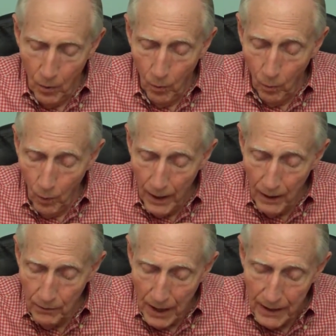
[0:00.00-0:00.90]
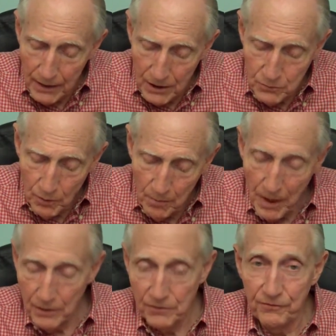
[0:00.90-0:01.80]
Well, I guess we're
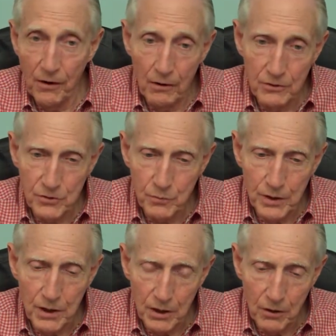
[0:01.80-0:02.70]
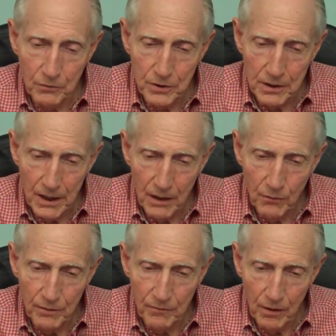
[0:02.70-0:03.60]
about as far as we can go today.
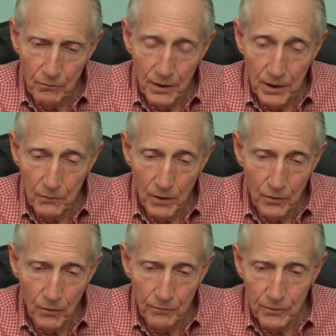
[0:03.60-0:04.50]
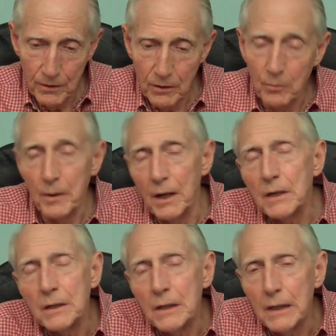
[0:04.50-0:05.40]
We've already run over a little bit.
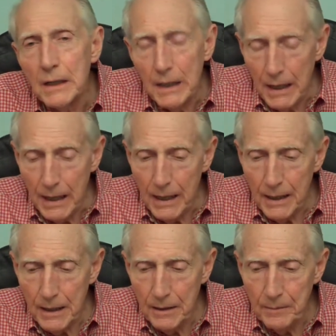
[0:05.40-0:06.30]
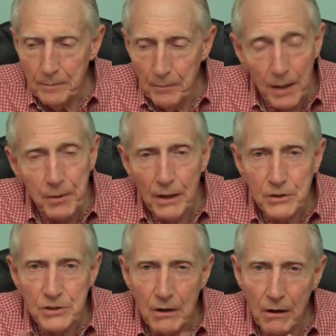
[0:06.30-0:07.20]
Maybe I
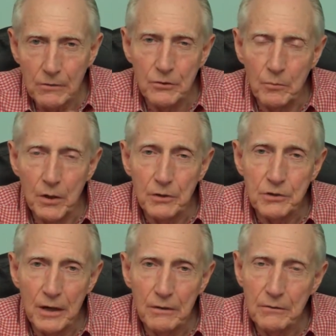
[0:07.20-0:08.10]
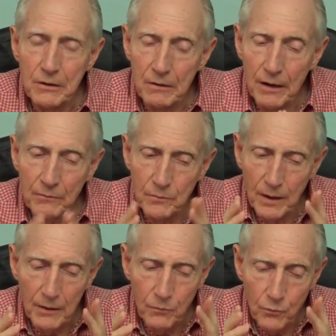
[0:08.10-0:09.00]
just talked too much. I don't know. I
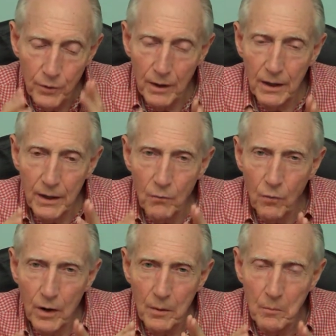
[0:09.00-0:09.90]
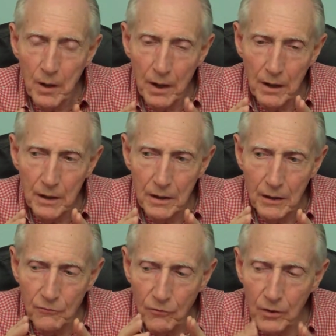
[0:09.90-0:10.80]
really want to make it
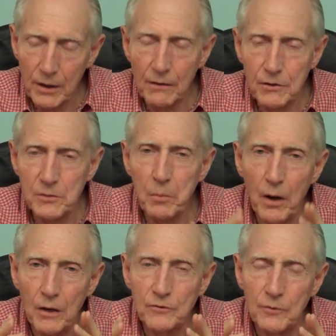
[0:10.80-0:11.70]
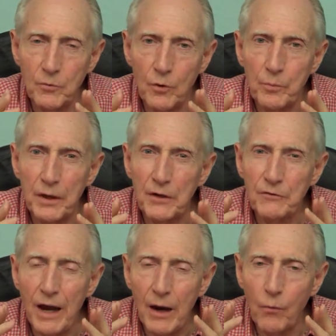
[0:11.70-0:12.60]
as clear as possible because
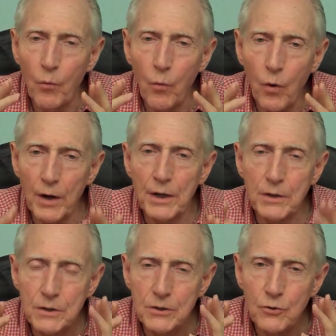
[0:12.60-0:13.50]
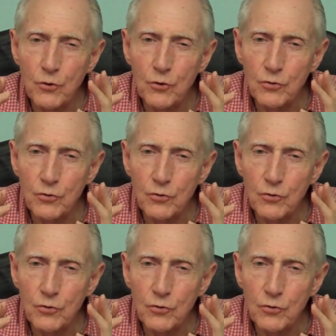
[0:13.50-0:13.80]
I want it to